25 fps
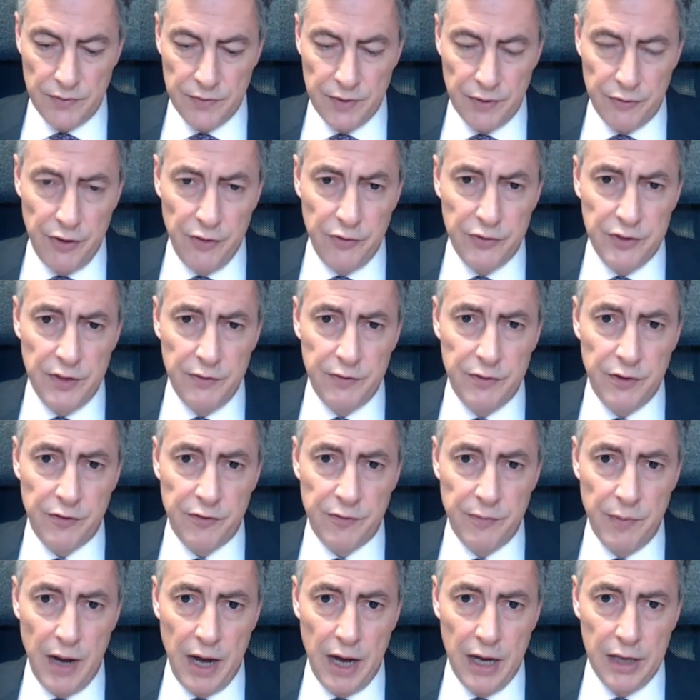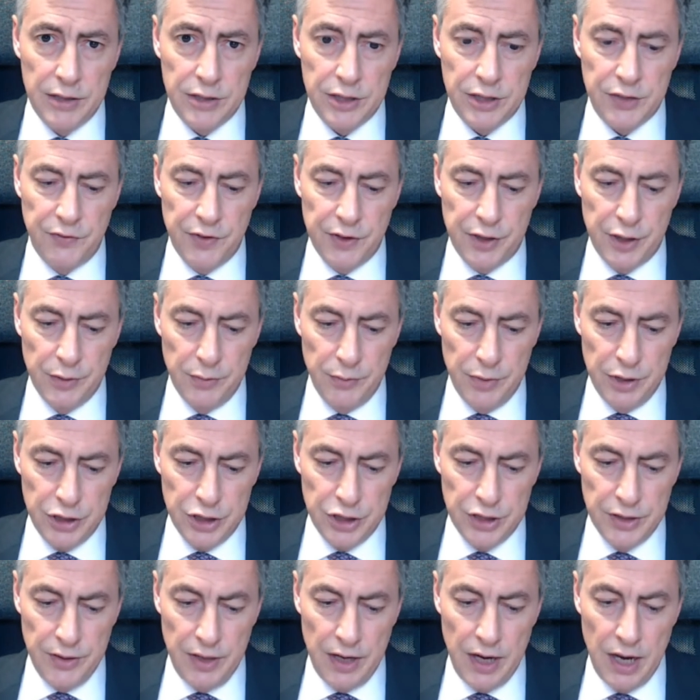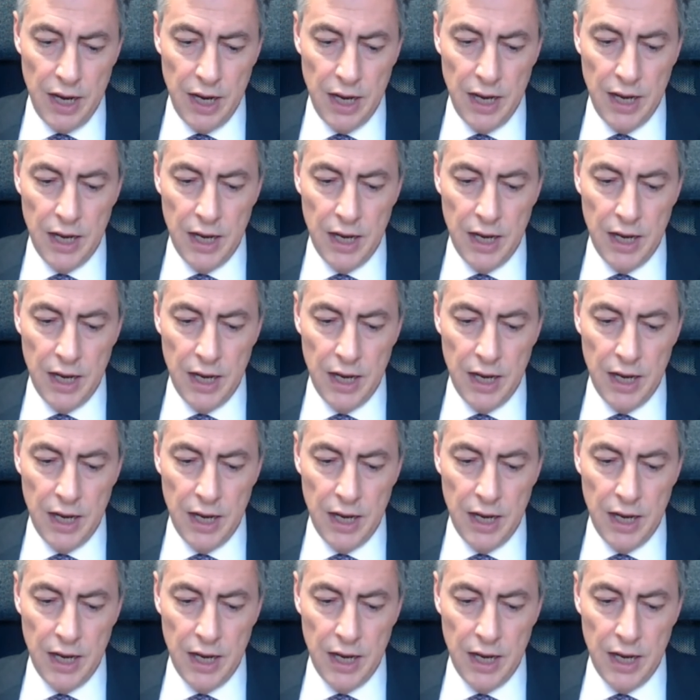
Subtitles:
on the 15th of March, the Commission